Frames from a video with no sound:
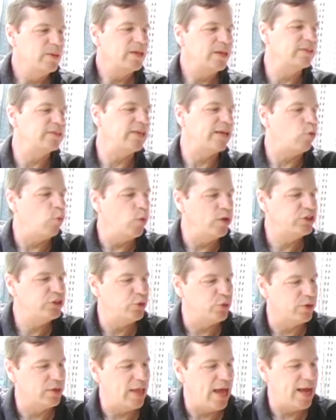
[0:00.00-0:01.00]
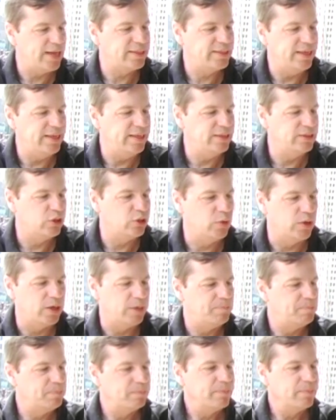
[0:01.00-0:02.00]
Because like once you were locked into
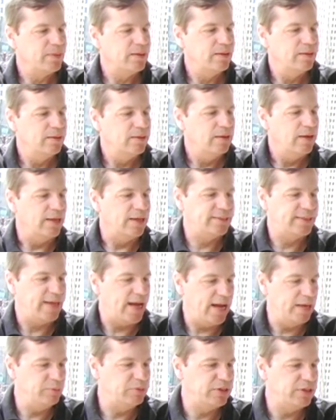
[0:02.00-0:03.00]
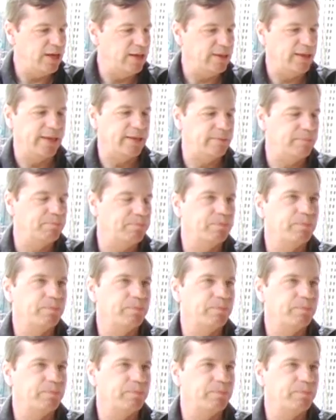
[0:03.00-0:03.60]
a time slot, like